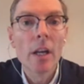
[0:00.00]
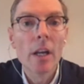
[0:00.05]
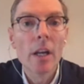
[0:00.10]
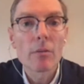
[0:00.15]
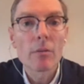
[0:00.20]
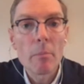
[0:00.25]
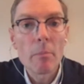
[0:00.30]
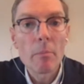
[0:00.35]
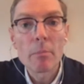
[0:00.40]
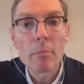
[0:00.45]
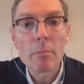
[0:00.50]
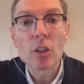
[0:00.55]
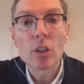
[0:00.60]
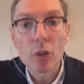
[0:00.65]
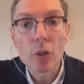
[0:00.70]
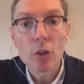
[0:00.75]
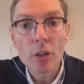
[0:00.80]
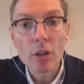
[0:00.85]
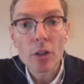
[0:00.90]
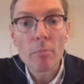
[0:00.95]
remember
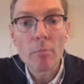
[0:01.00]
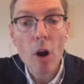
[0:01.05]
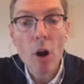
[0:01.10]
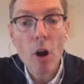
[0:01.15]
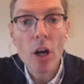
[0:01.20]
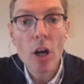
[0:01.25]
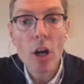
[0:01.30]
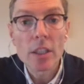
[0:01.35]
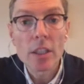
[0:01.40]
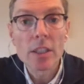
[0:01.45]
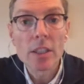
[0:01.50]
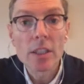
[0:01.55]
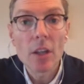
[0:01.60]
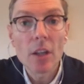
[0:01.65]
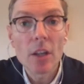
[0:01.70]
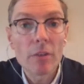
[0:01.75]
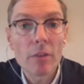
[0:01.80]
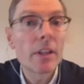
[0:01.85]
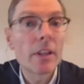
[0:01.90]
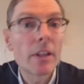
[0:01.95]
certain parts
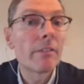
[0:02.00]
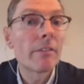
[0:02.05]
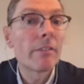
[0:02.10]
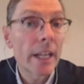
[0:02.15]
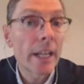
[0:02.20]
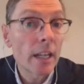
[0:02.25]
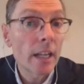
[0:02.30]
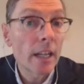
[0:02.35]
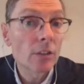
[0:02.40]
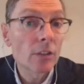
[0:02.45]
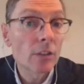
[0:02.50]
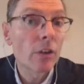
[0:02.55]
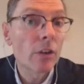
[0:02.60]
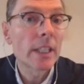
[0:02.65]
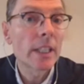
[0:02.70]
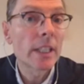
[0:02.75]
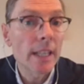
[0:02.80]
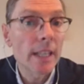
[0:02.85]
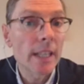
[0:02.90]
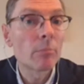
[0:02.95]
of the Vedas, for
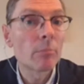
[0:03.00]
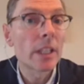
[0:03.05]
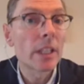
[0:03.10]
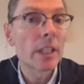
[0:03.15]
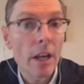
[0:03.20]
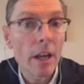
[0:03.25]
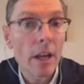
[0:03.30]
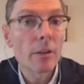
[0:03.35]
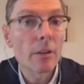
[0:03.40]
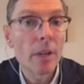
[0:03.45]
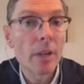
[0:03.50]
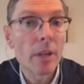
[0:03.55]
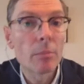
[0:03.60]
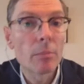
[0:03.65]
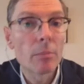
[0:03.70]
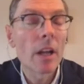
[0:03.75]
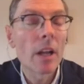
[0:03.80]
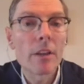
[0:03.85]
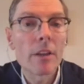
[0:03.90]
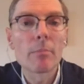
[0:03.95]
example, and other
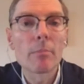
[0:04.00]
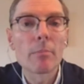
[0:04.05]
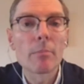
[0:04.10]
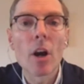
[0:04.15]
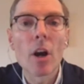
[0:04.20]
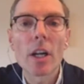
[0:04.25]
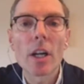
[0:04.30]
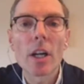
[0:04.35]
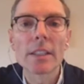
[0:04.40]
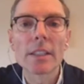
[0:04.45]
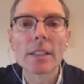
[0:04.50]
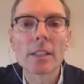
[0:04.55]
people other parts.